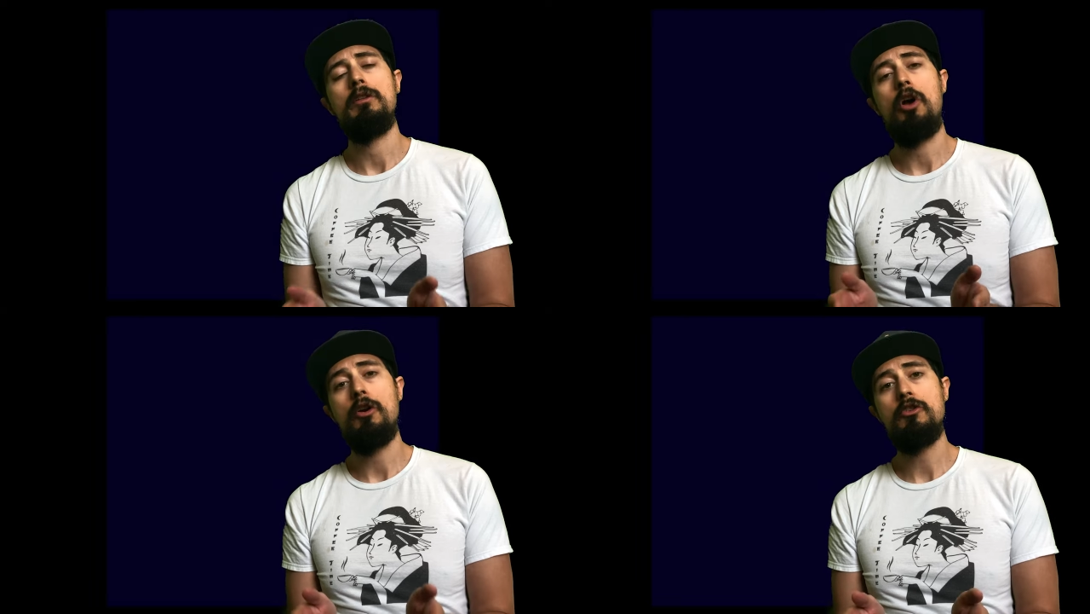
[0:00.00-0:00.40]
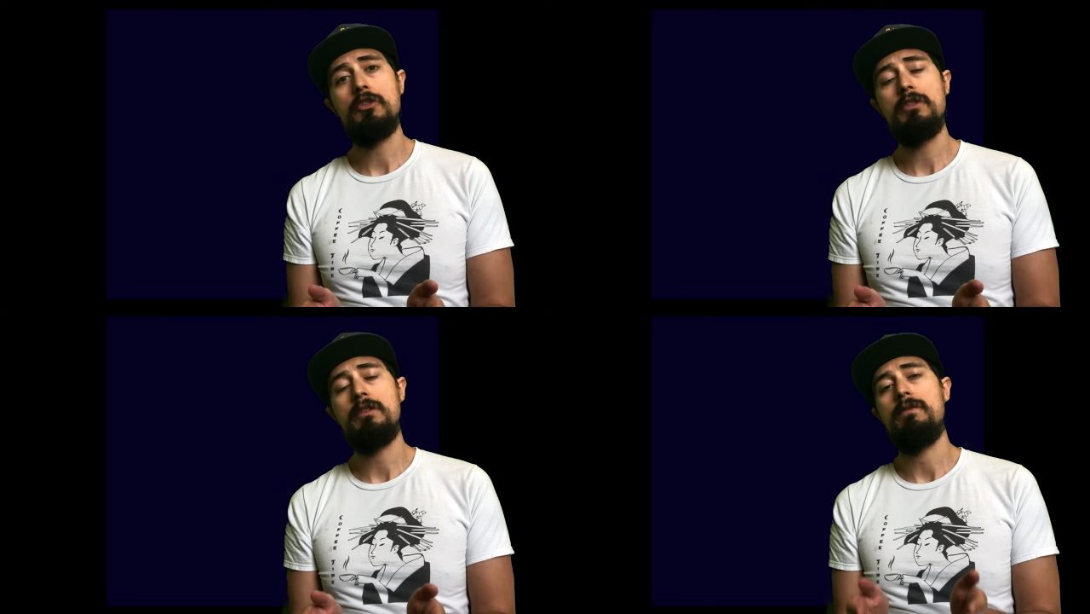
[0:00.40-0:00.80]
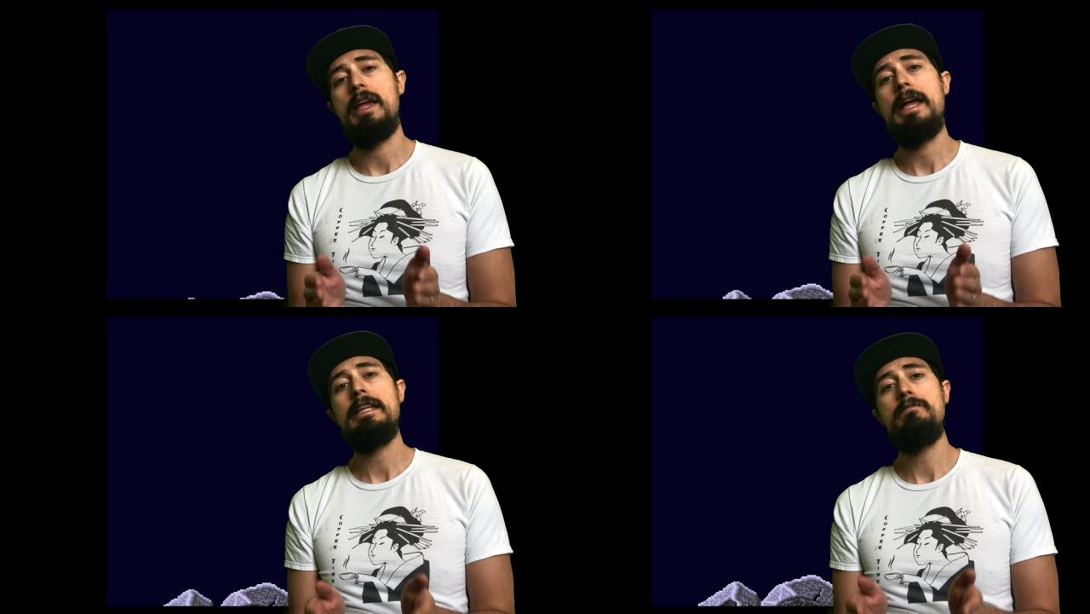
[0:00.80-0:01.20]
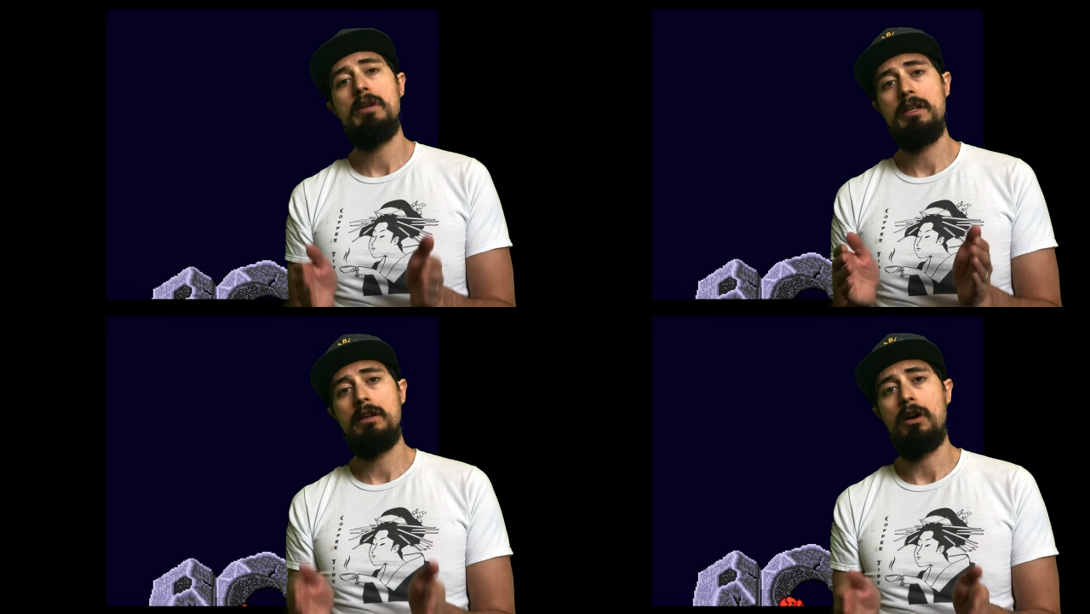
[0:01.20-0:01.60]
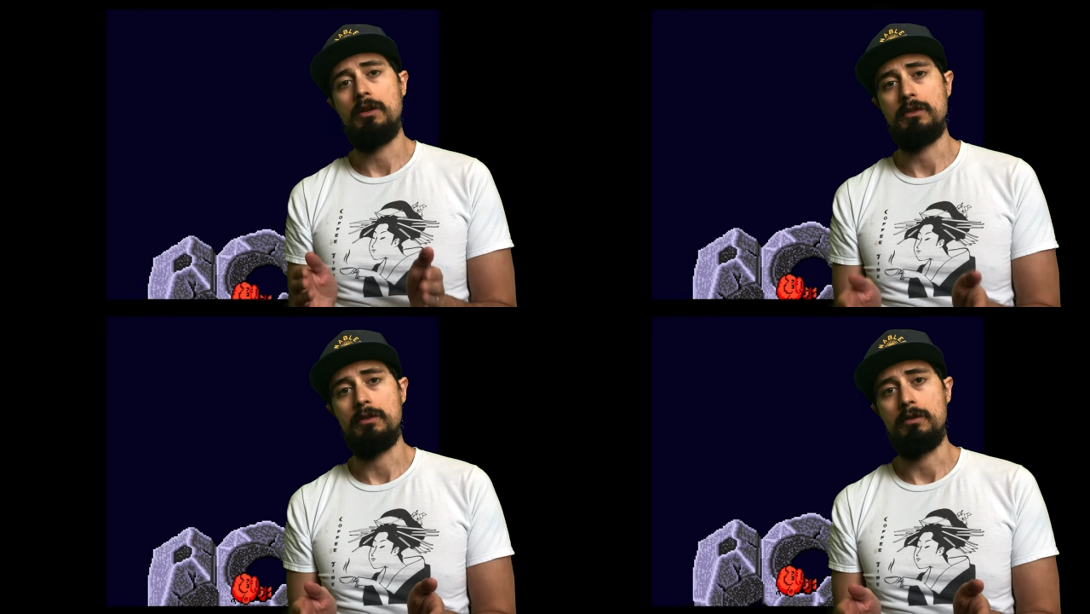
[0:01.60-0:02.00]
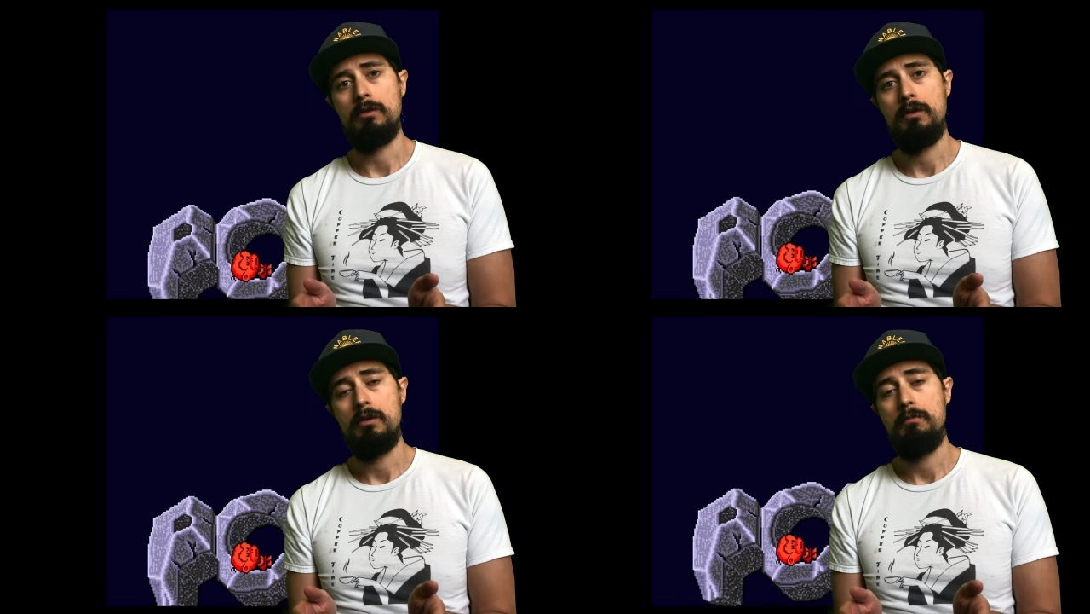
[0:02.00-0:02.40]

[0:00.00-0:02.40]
the largest of any mini console.